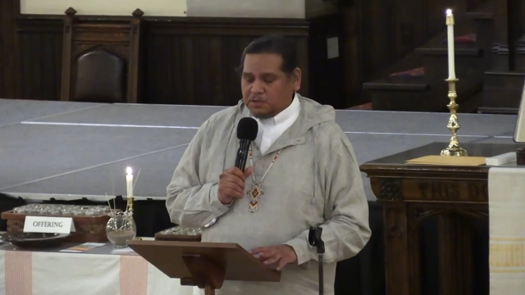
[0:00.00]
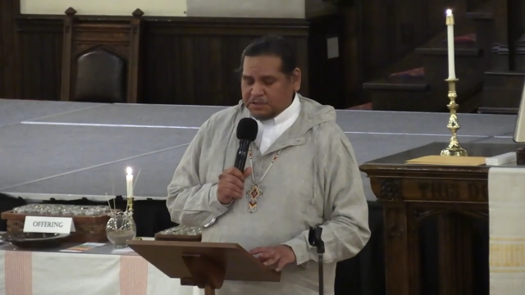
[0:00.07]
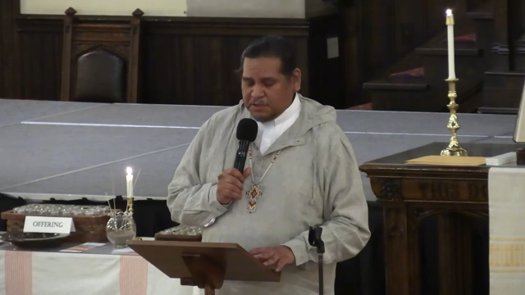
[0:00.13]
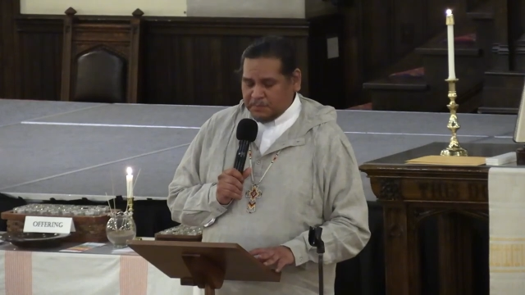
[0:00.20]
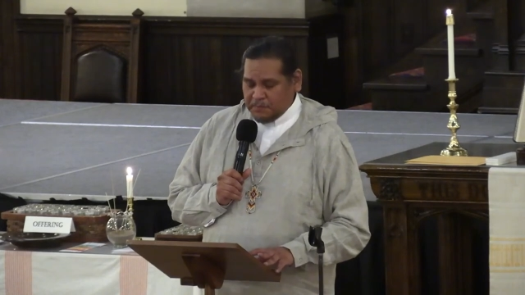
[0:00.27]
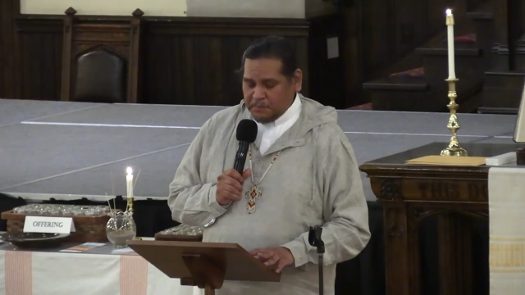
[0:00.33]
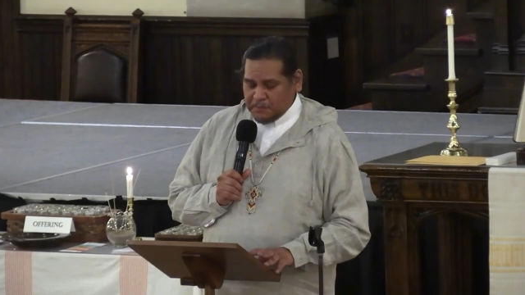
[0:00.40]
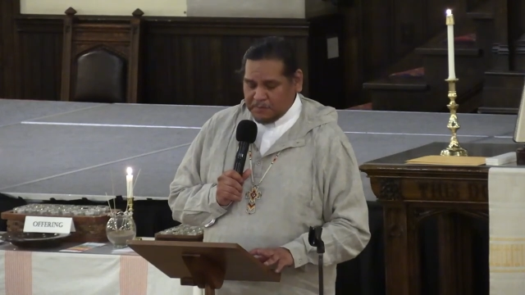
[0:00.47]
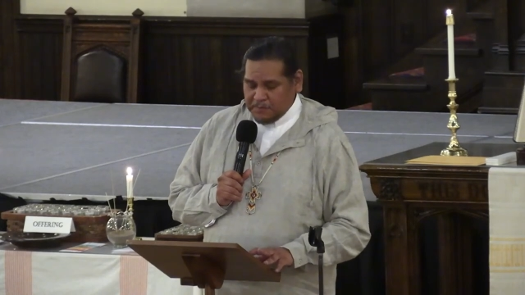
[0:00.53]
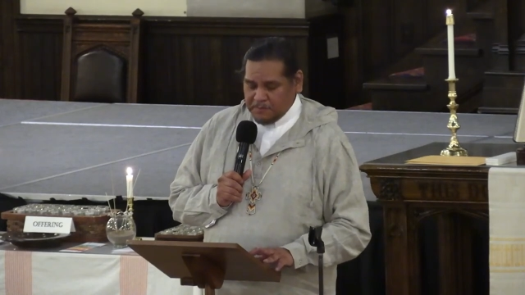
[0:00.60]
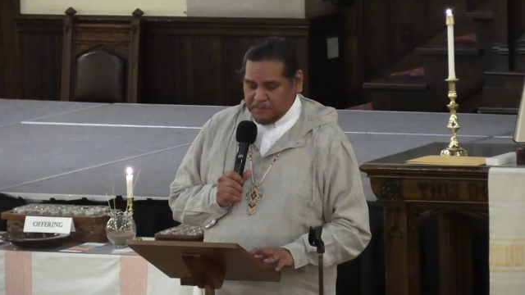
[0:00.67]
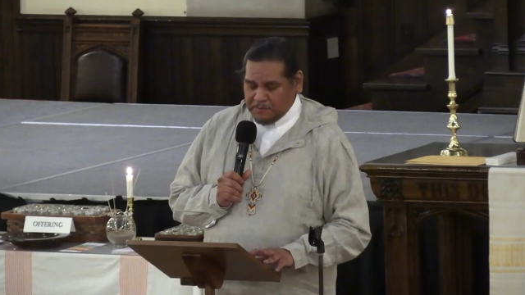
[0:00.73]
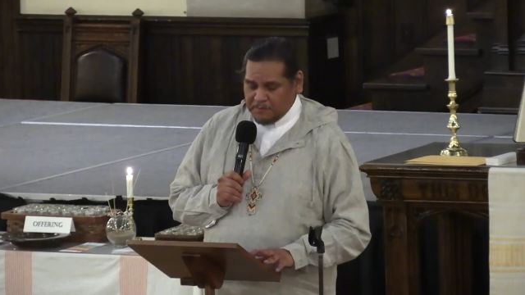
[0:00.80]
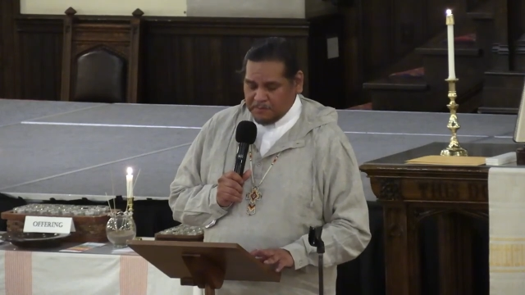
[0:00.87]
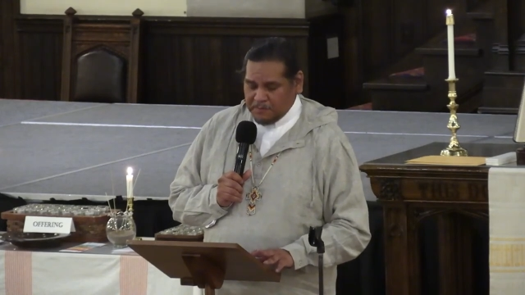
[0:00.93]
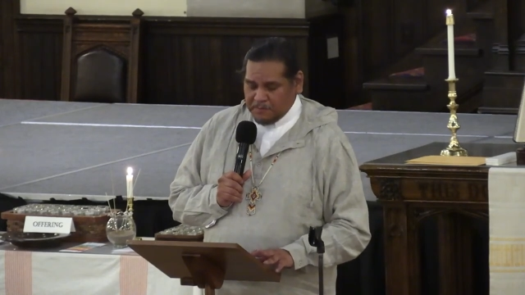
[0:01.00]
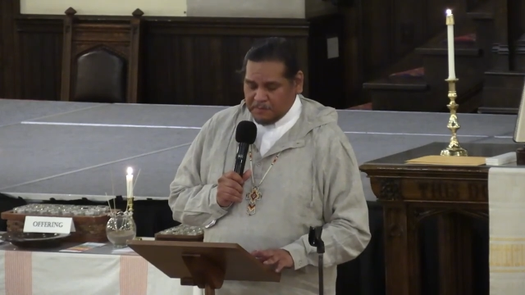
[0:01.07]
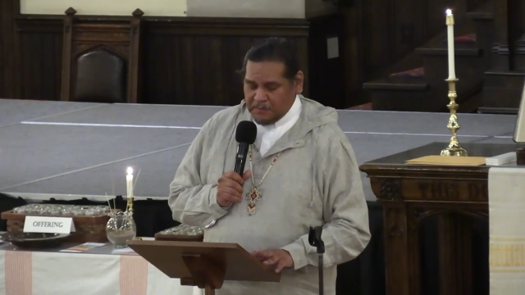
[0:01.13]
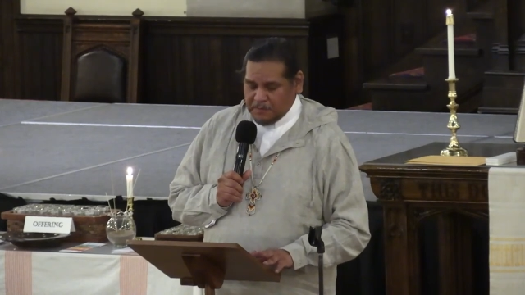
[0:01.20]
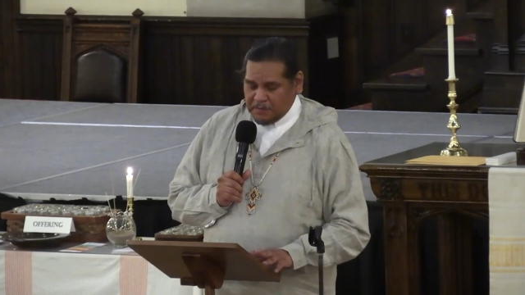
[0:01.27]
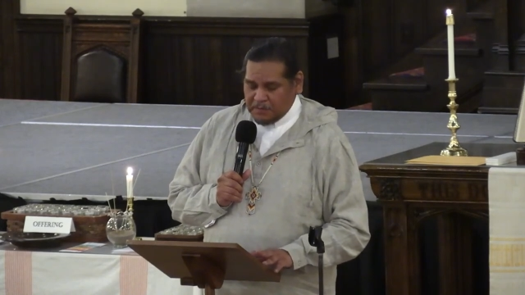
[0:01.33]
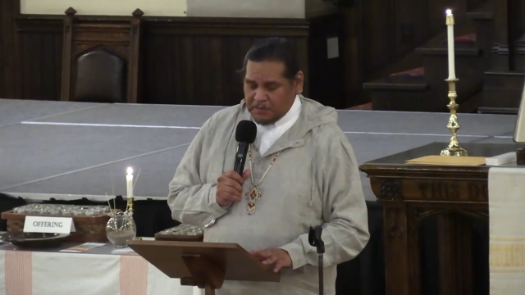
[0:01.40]
shepherd.
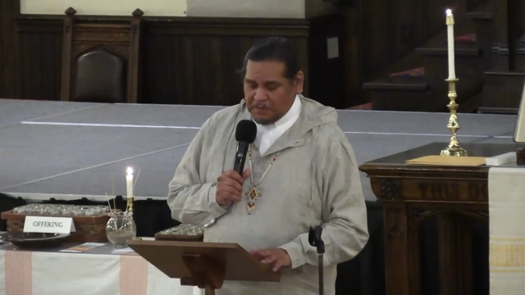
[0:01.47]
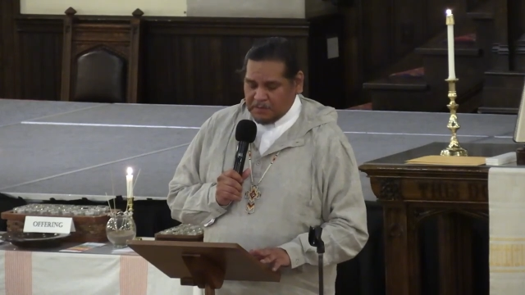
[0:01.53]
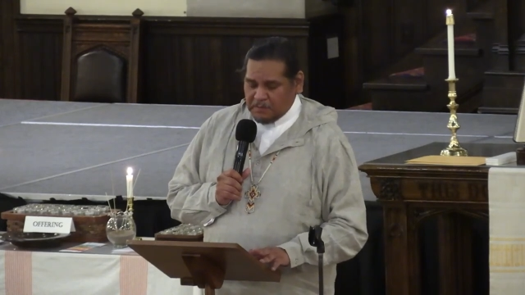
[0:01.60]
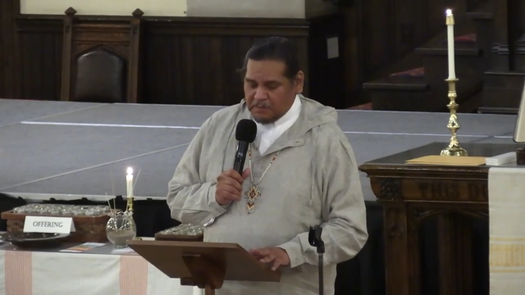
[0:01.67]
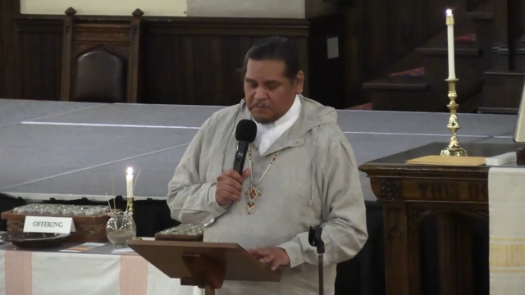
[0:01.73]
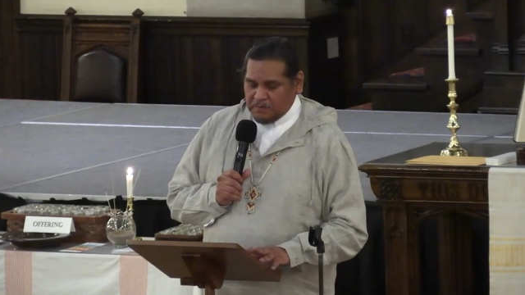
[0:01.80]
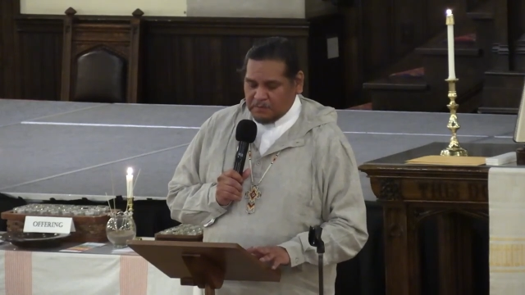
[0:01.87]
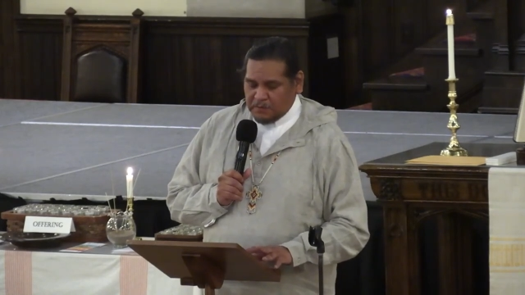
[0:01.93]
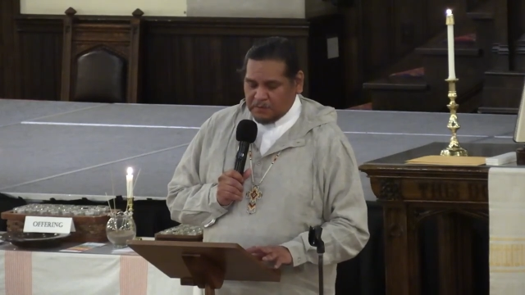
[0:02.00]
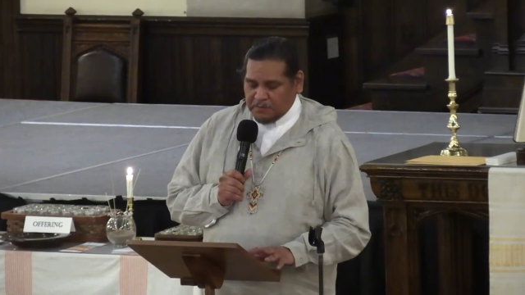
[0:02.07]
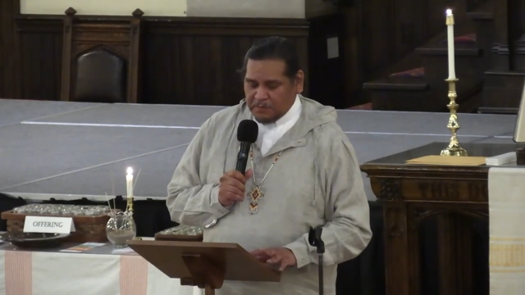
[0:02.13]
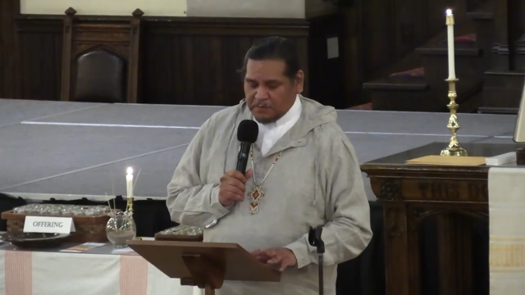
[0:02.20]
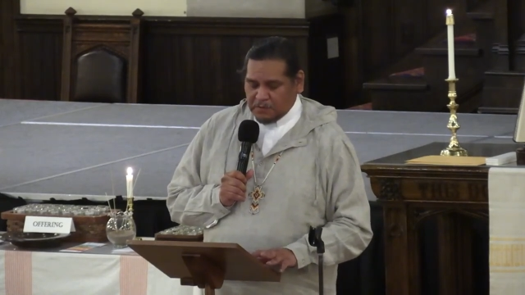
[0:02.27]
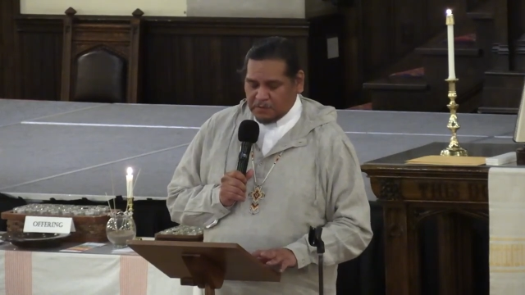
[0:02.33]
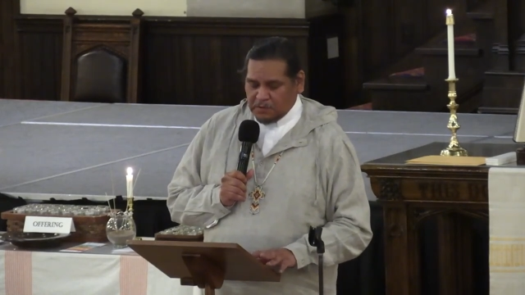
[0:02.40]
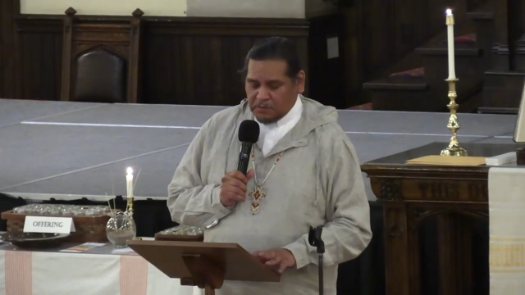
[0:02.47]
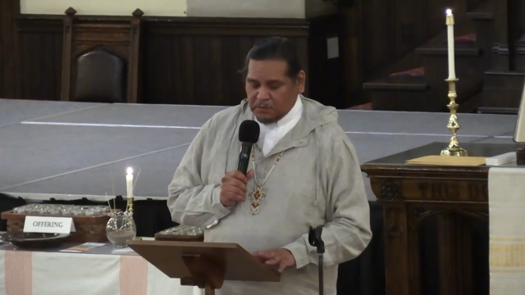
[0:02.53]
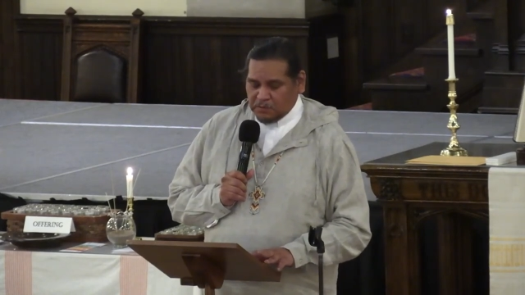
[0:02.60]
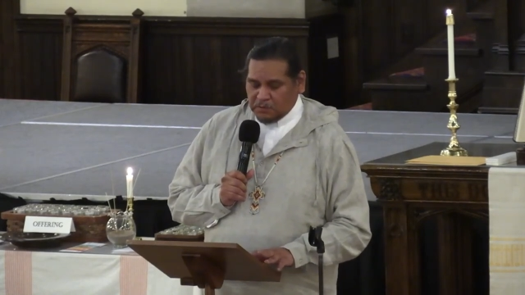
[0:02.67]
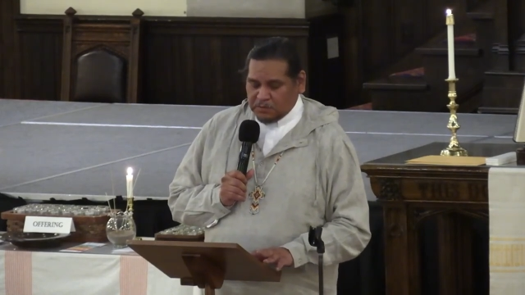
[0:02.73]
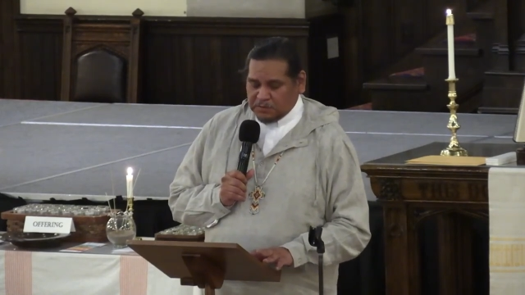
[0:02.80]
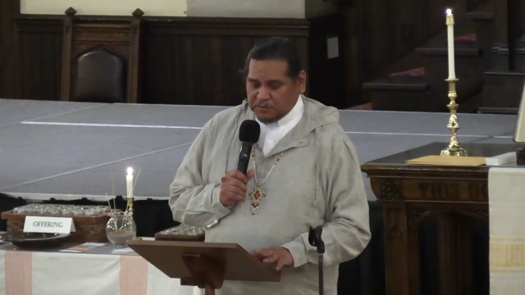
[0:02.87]
My father
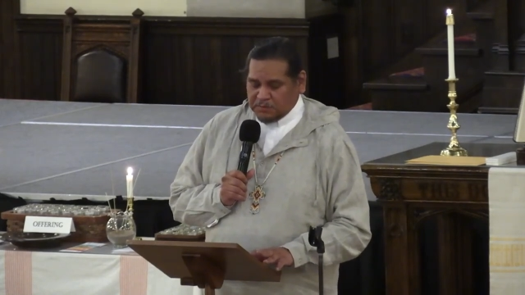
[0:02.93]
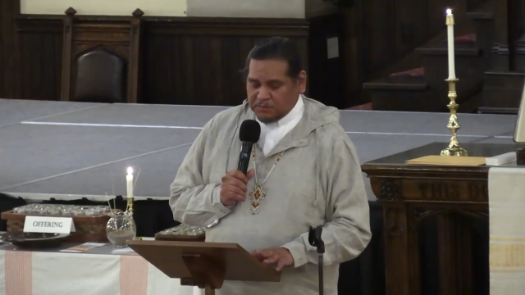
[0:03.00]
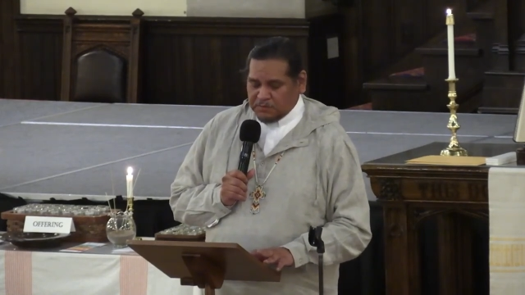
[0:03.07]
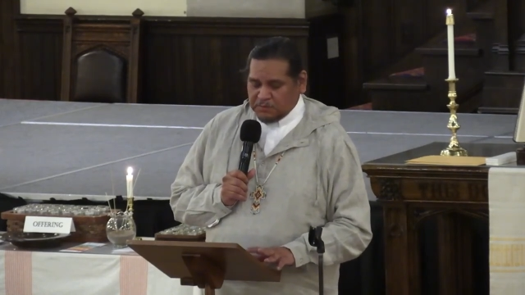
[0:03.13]
concludes,